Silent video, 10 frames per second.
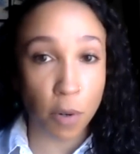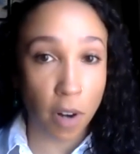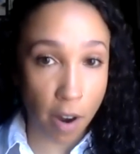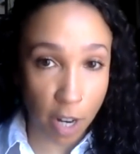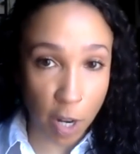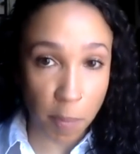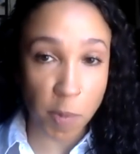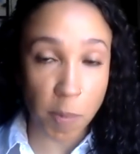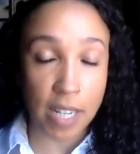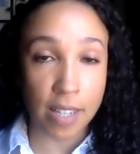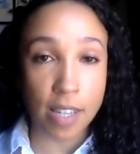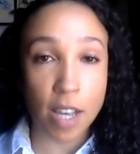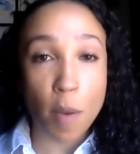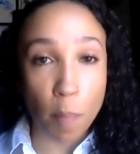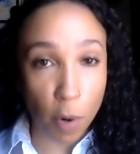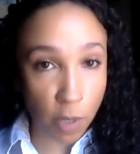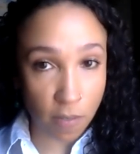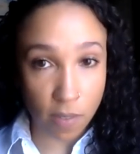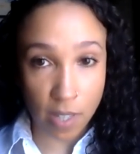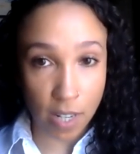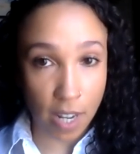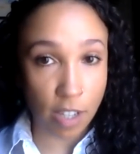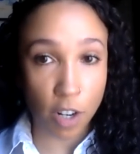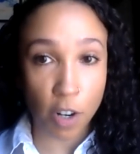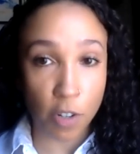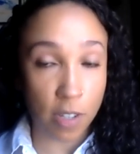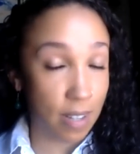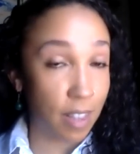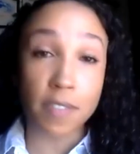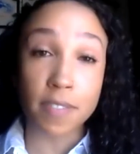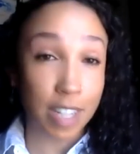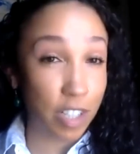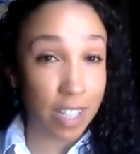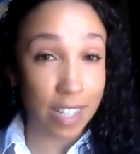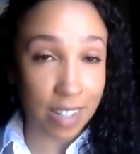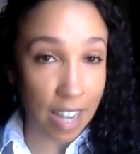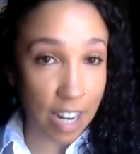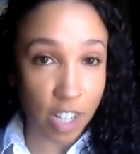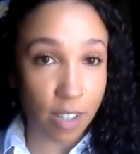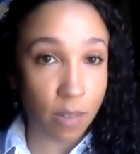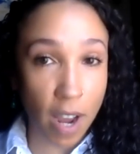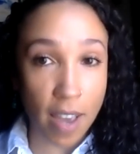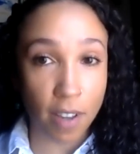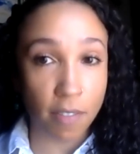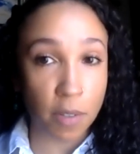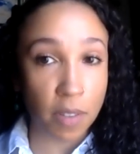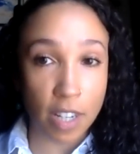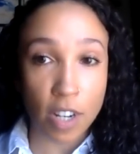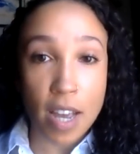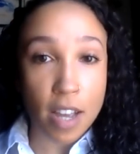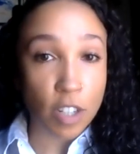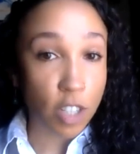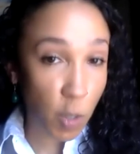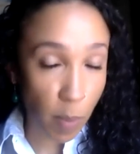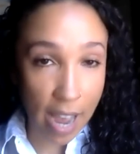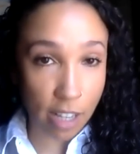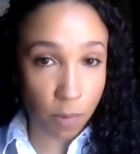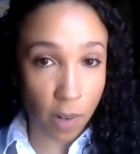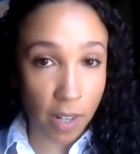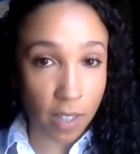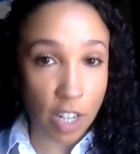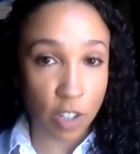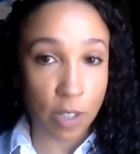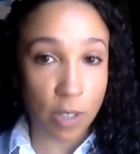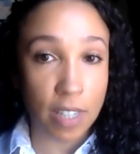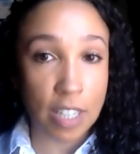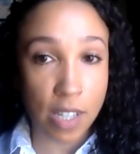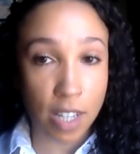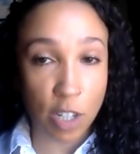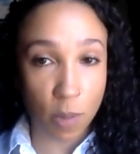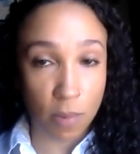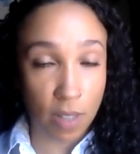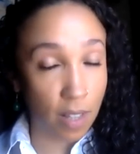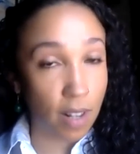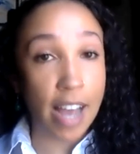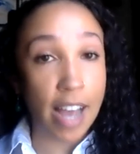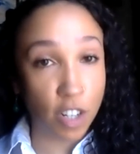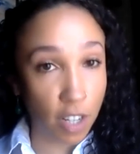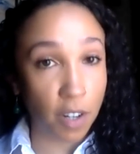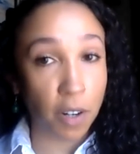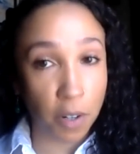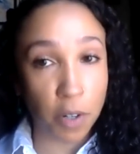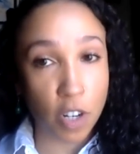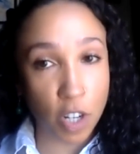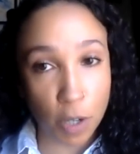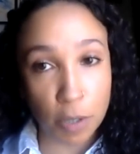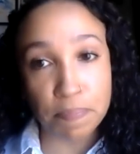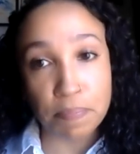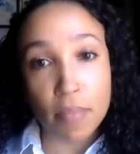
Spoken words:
or outcomes, because most of the states are just in their fledgling stages, right? They've only just passed regulations or legislation within the last year or two.